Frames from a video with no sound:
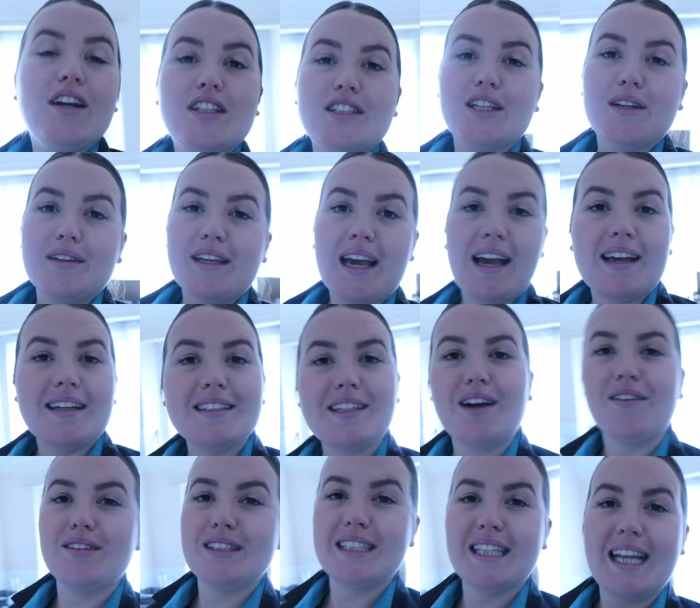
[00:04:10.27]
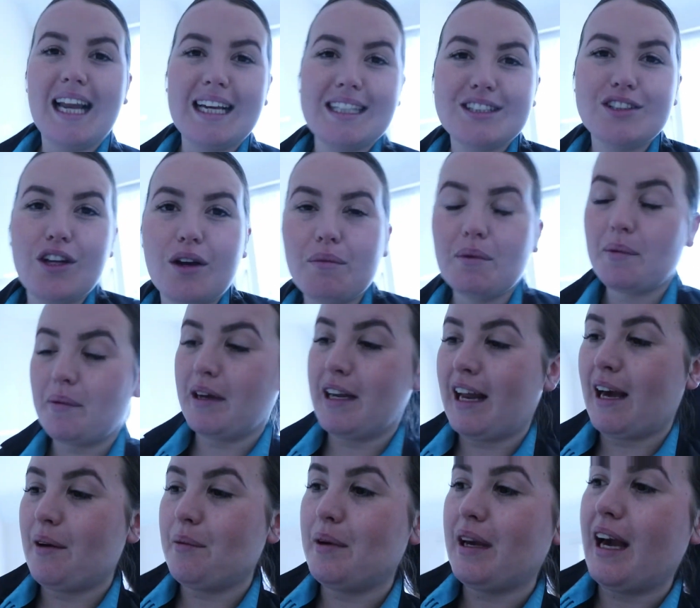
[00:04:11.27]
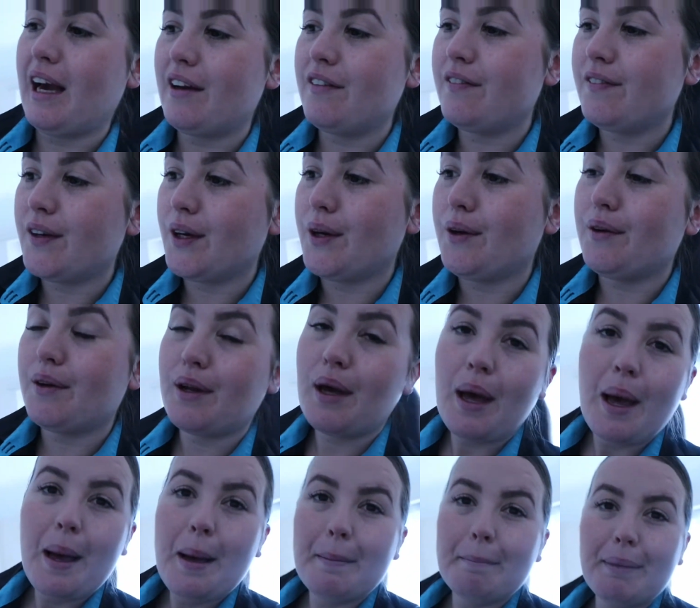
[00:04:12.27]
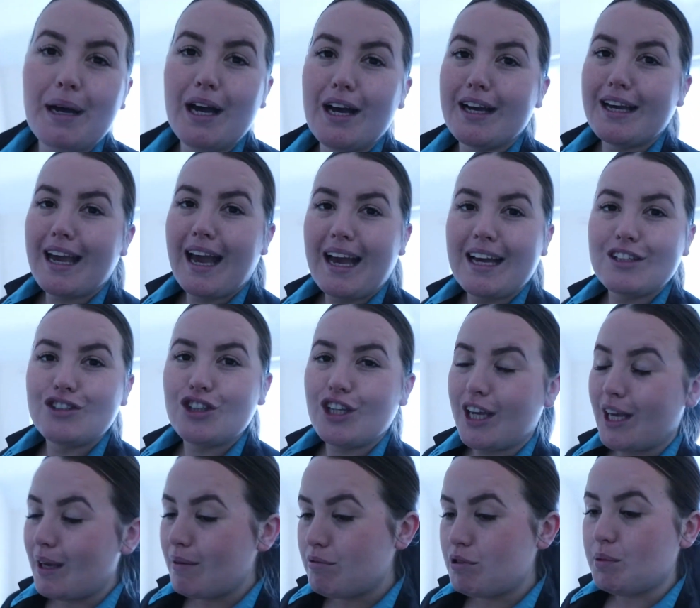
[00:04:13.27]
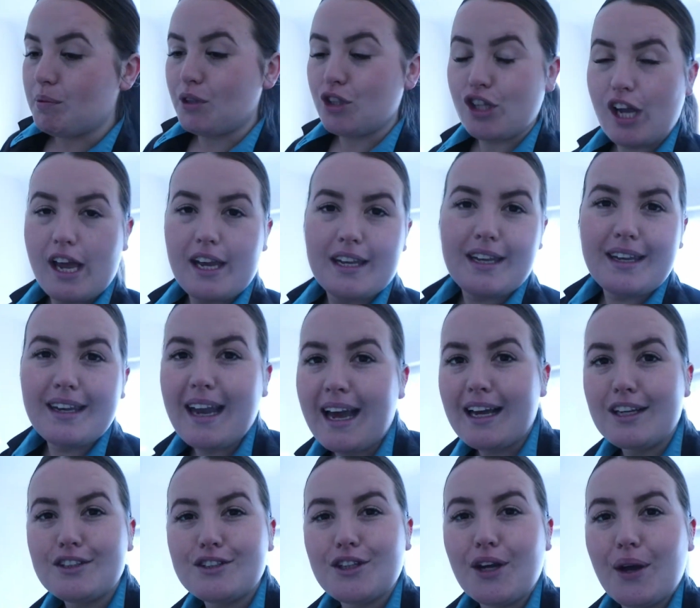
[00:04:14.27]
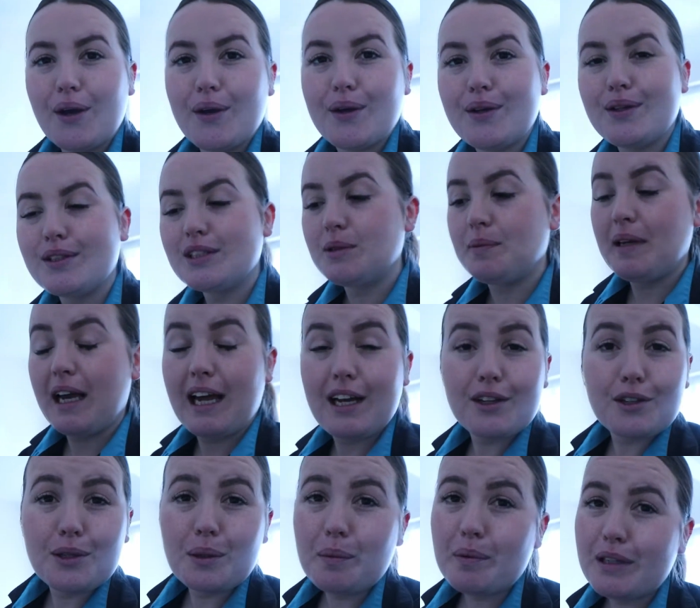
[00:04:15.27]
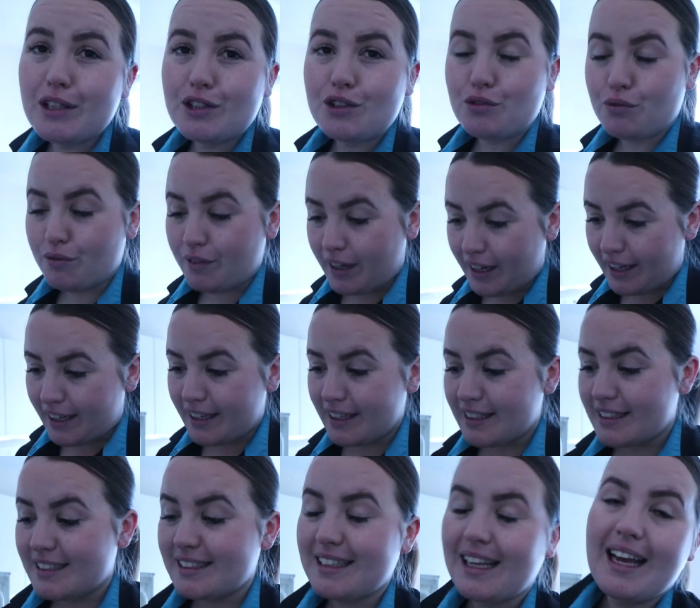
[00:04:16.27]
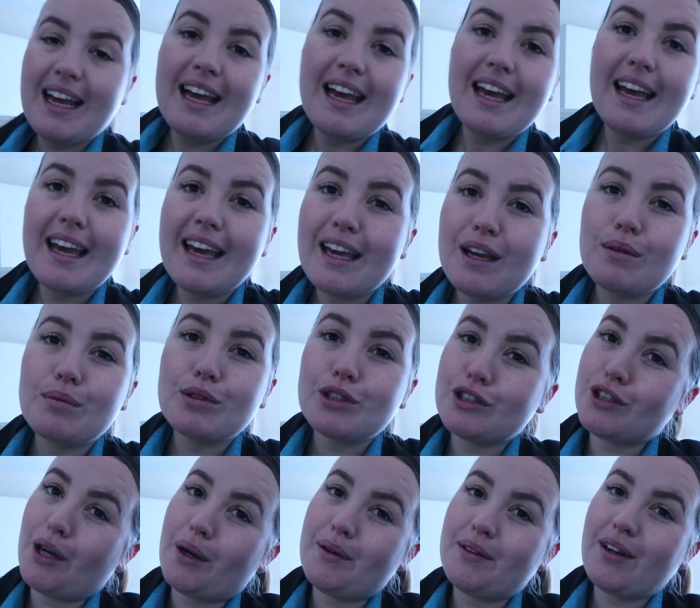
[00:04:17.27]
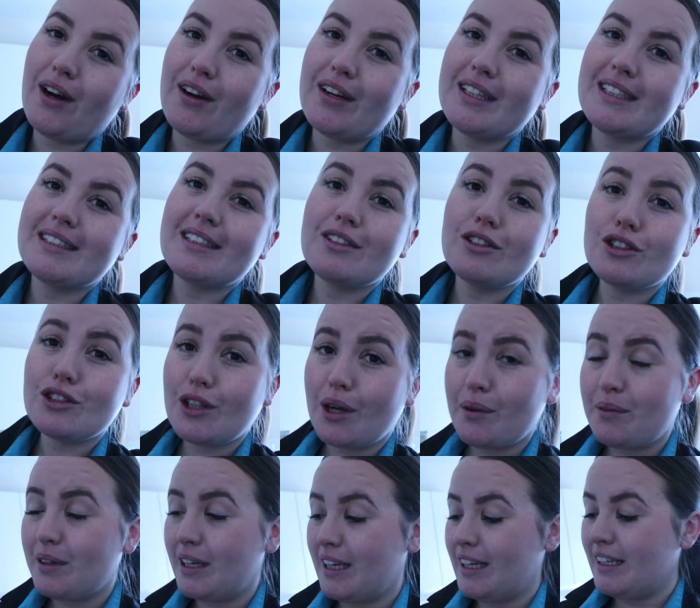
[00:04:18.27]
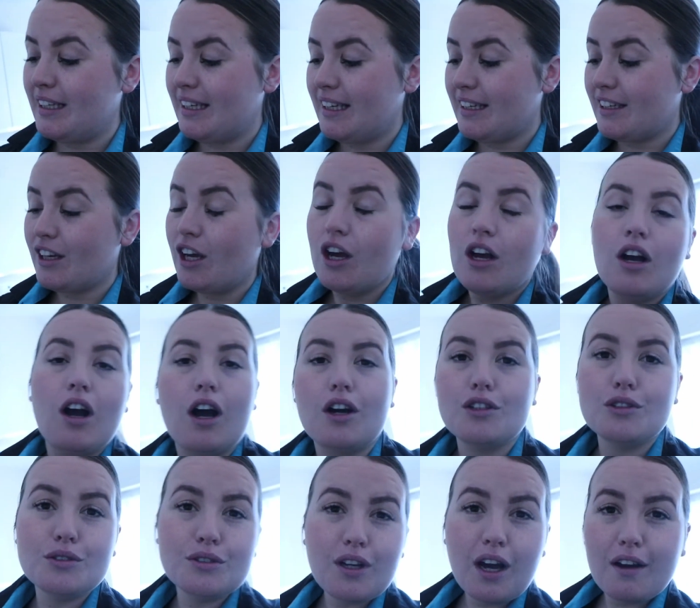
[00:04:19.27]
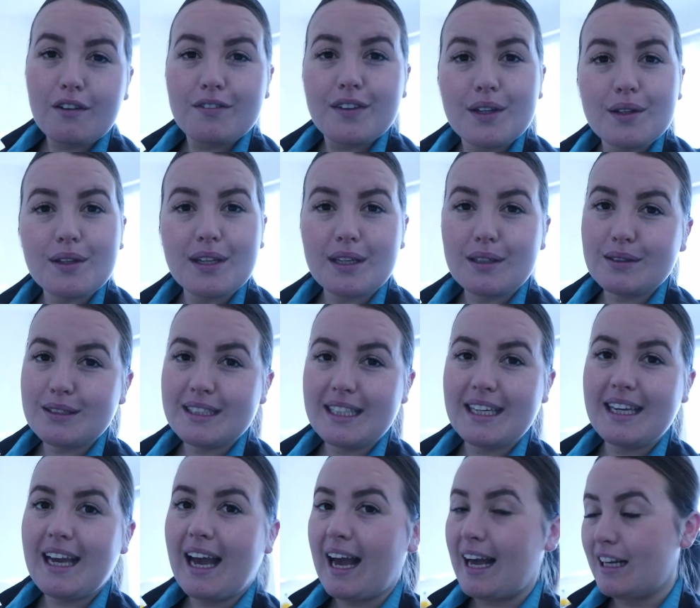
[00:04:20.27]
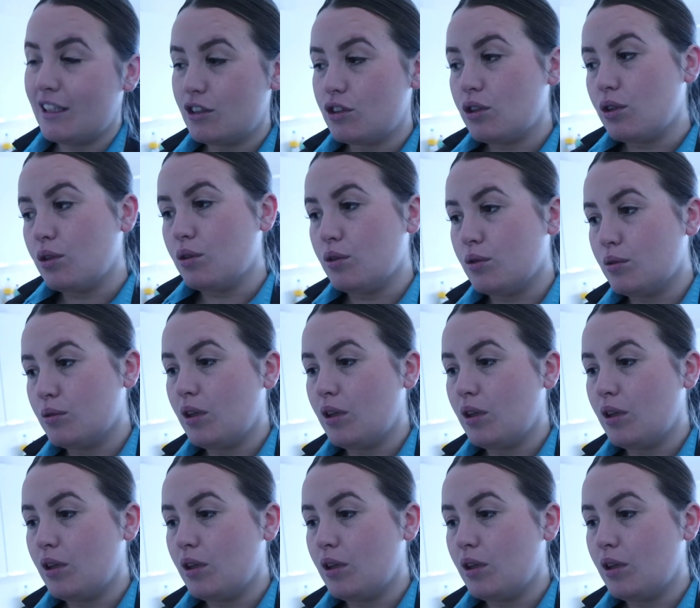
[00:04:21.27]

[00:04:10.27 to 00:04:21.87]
So yes, obviously last night we went out, we had food, burger, chips, we shared nachos, we had a couple of drinks. It was so nice and so needed. I do not feel guilty at all.